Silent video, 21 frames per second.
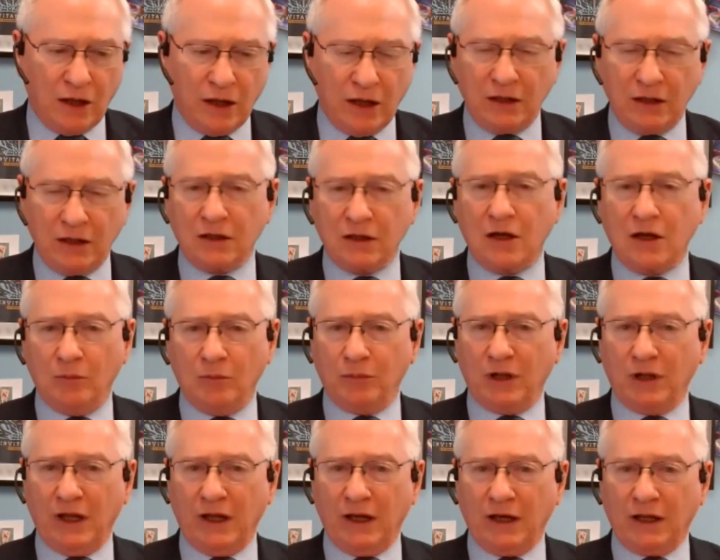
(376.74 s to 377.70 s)
Income
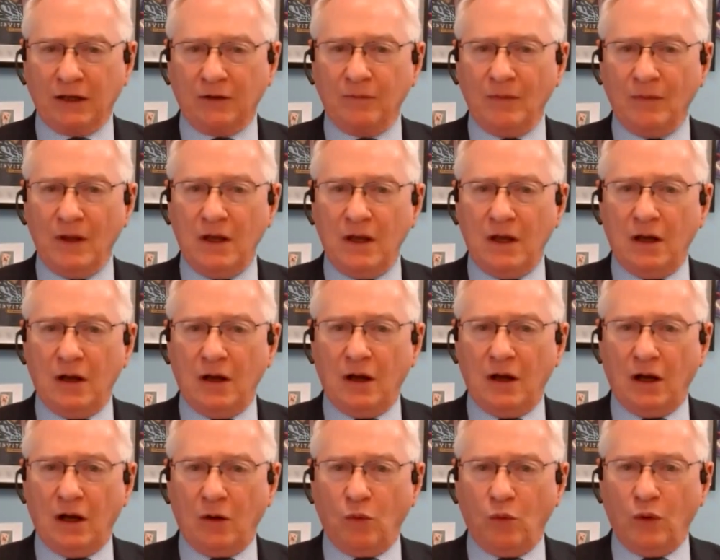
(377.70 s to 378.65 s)
planning.
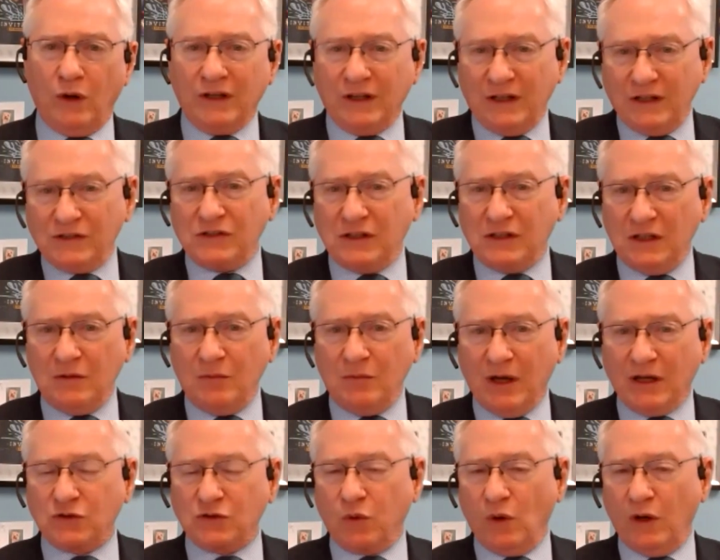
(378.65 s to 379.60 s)
What is the
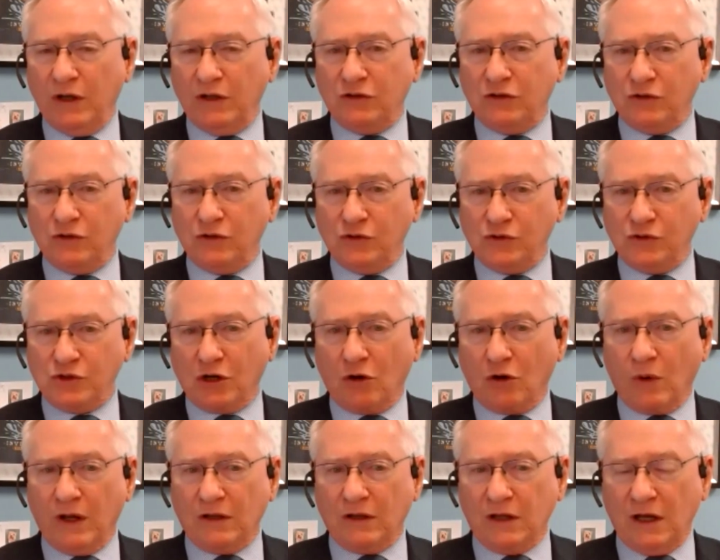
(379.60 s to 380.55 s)
best way to
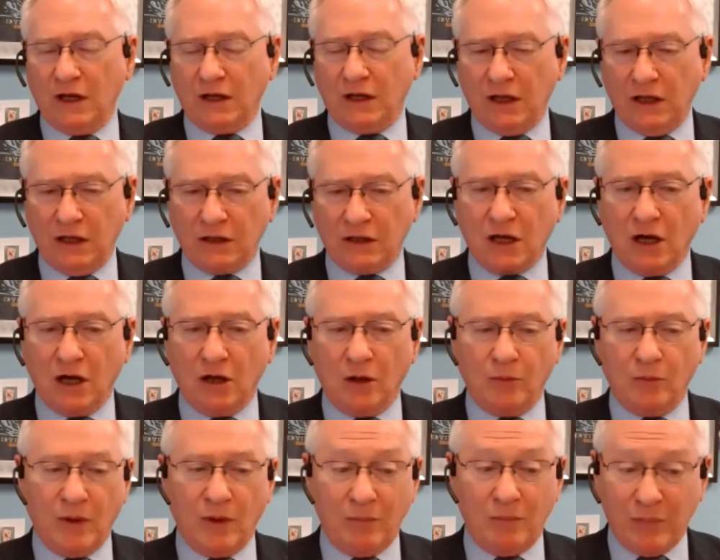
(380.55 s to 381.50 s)
generate that
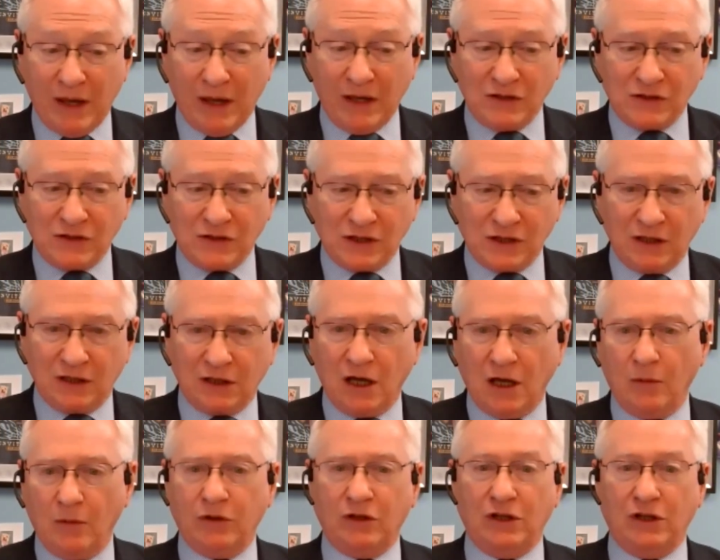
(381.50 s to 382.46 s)
income, that base
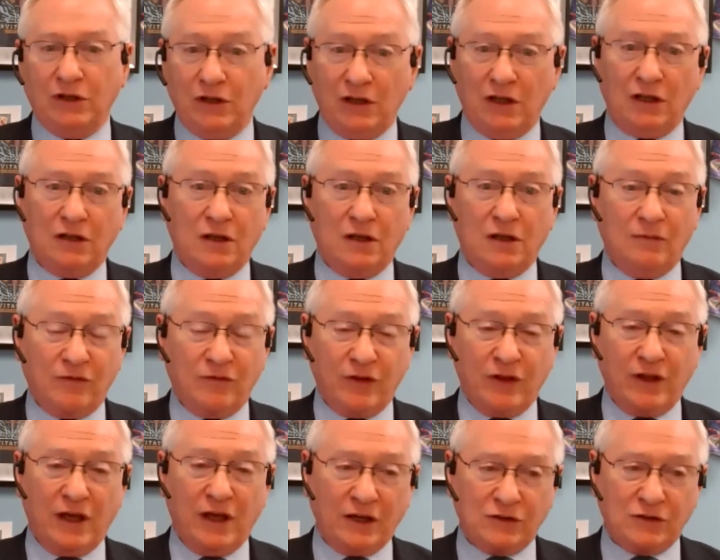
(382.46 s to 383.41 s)
income, and then the income for
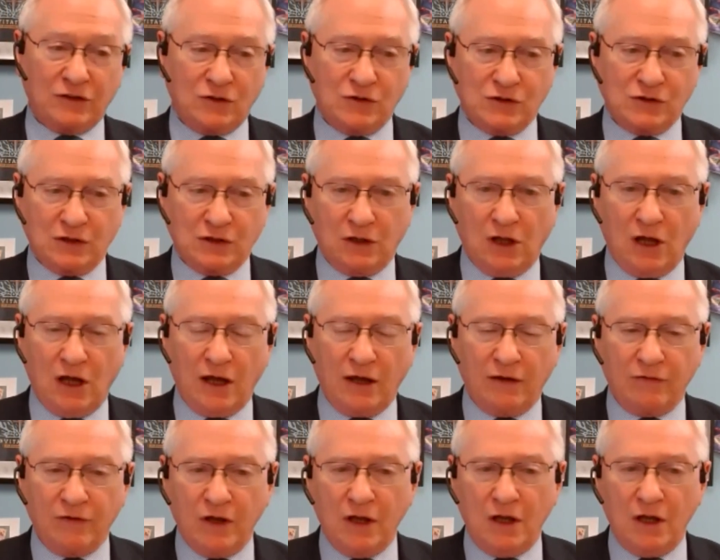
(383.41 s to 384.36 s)
the extras in
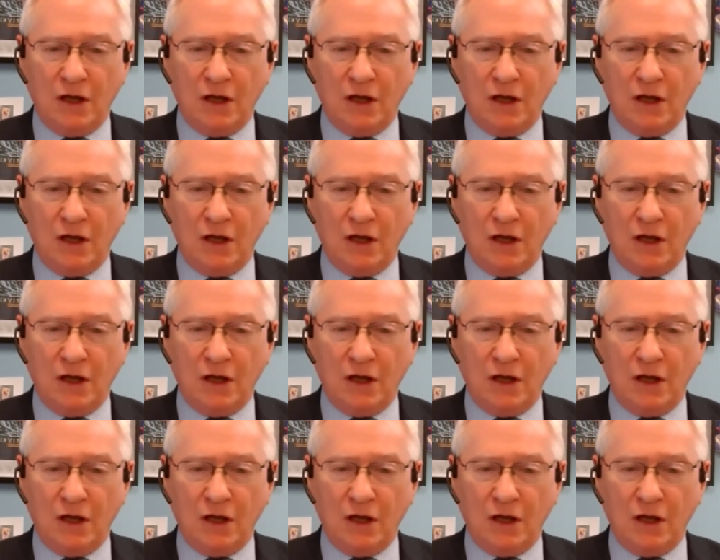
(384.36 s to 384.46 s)
life?